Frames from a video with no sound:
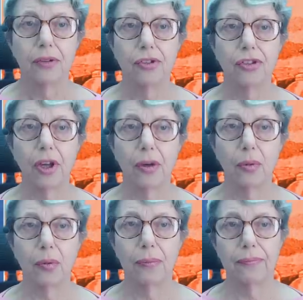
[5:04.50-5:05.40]

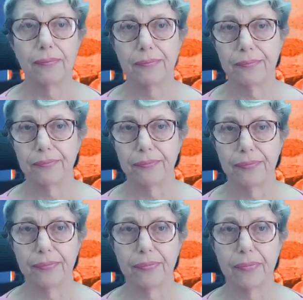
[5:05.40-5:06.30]
So,
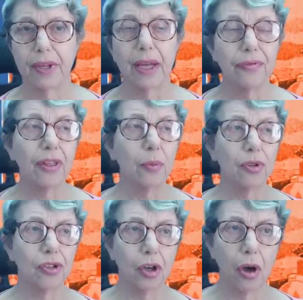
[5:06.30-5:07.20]
if there
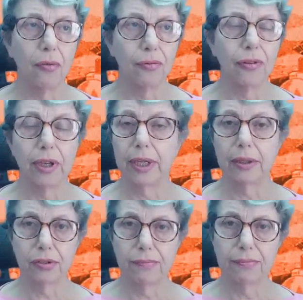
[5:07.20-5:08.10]
was a
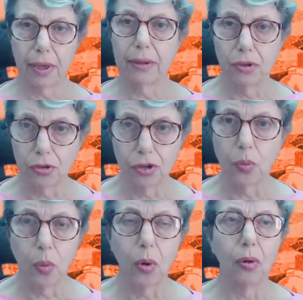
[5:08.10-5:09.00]
conflict, not
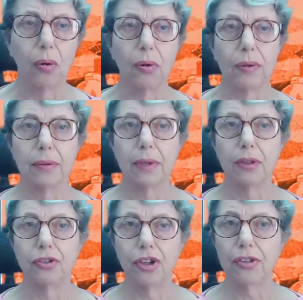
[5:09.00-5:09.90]
a war,
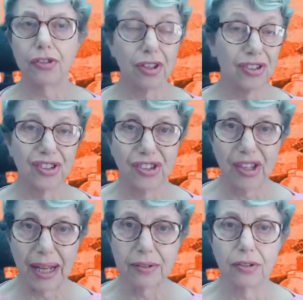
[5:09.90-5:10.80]
just a
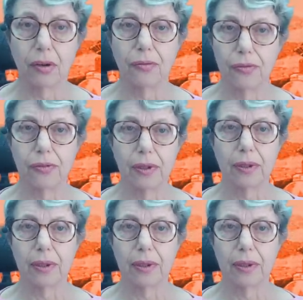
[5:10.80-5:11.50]
standoff,